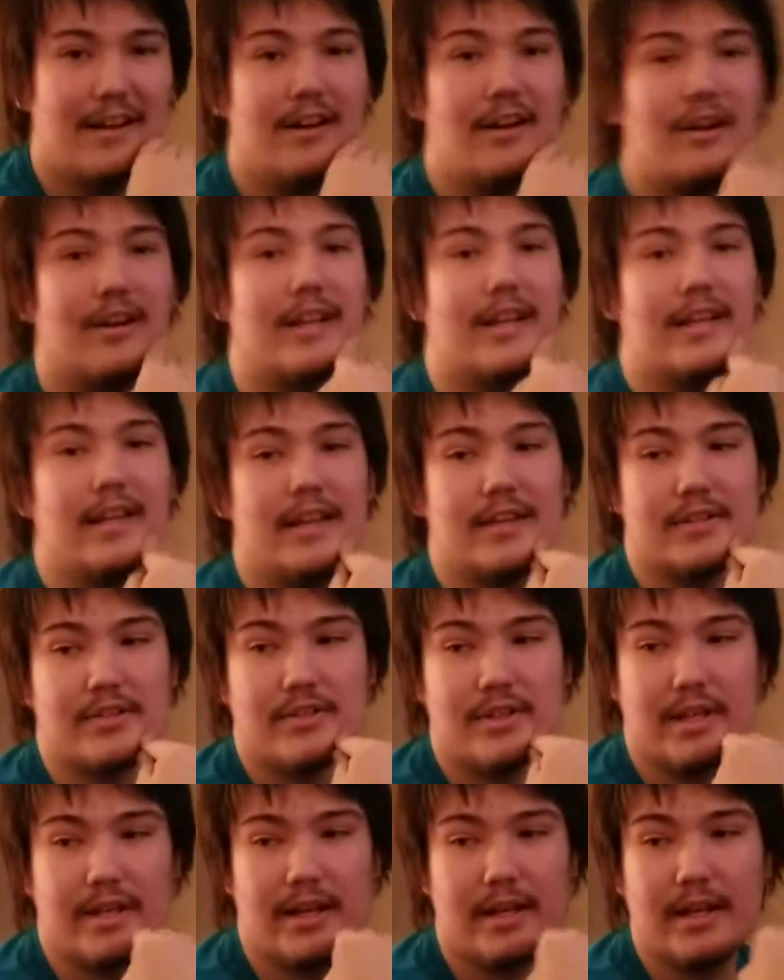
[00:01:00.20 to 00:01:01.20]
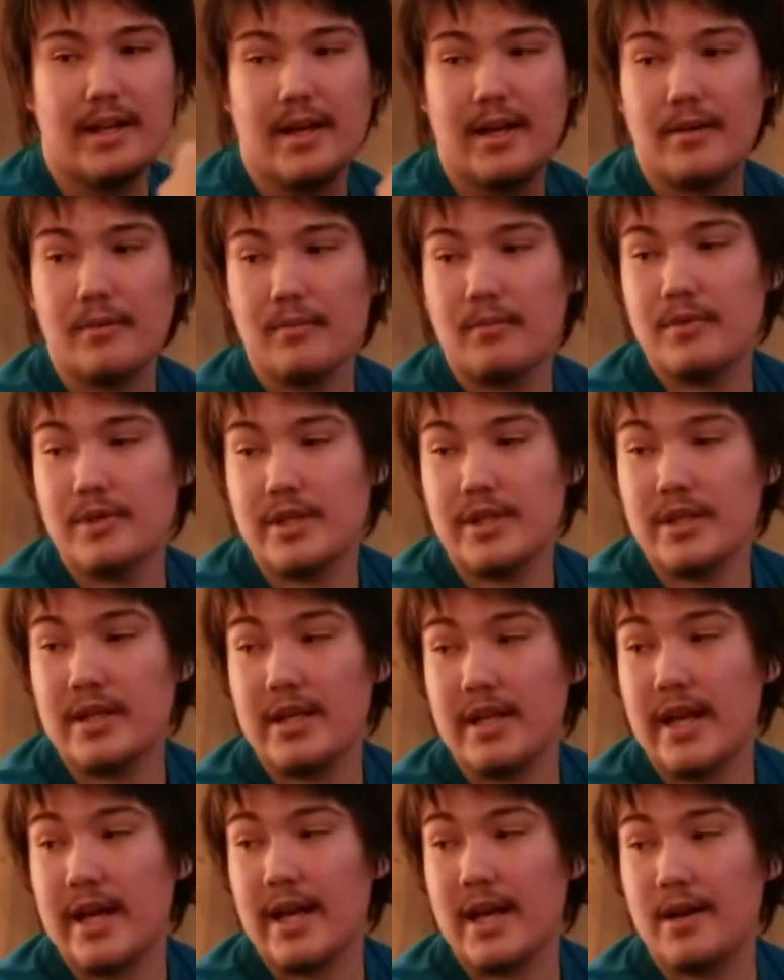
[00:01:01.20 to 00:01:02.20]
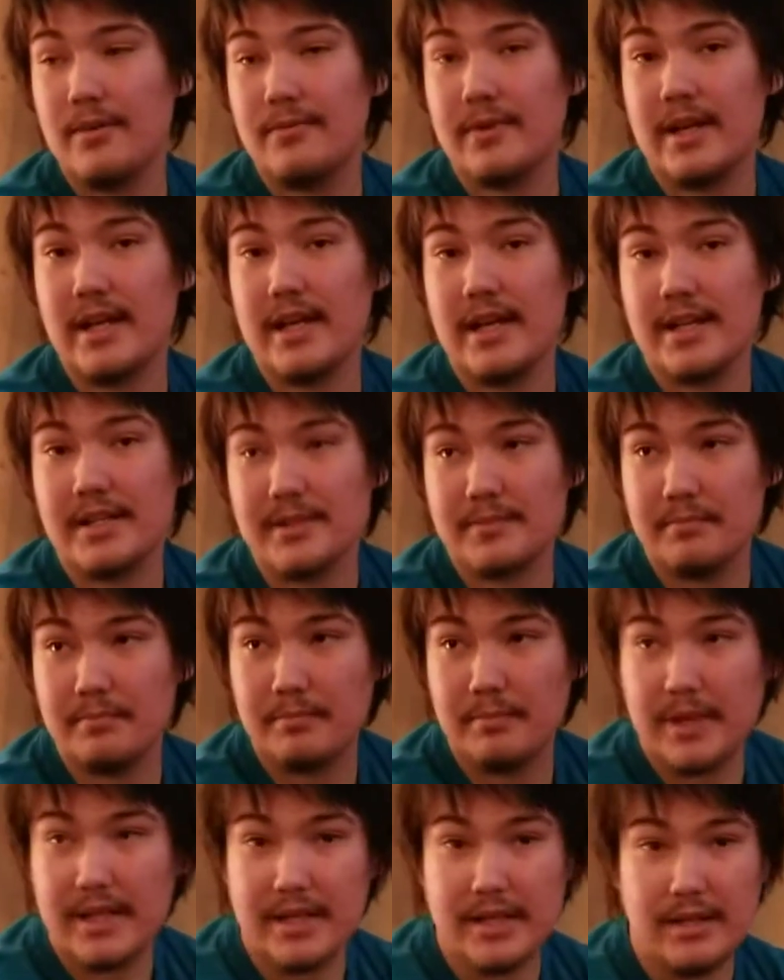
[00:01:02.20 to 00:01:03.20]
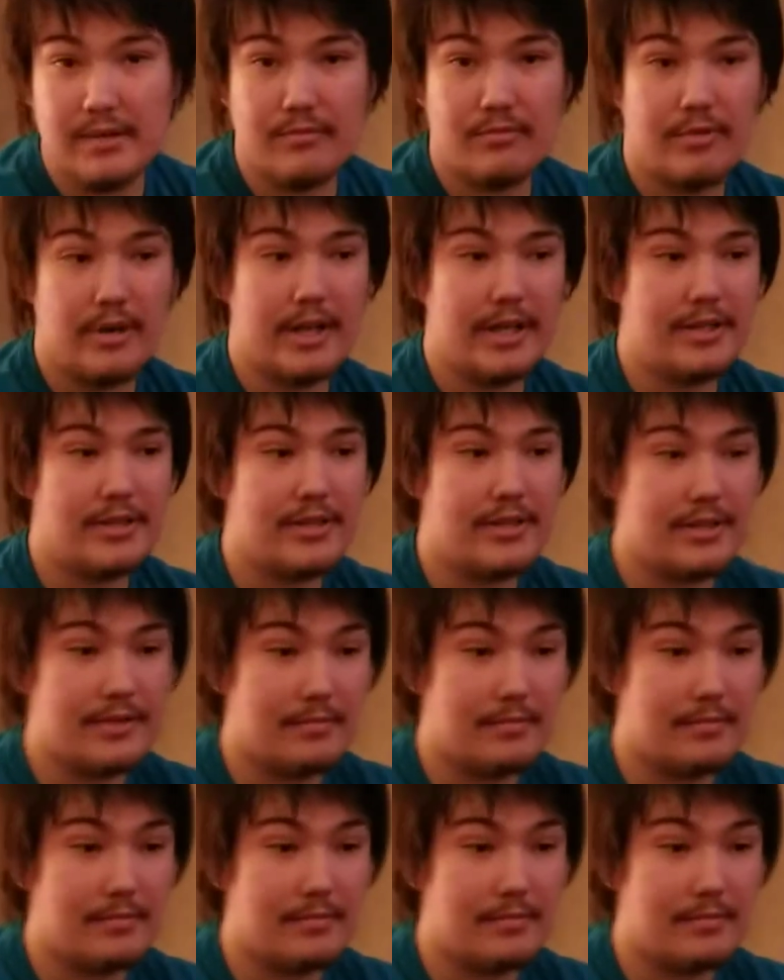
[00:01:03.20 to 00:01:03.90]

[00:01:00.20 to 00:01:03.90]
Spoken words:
okay, yes, didn't have as many rights as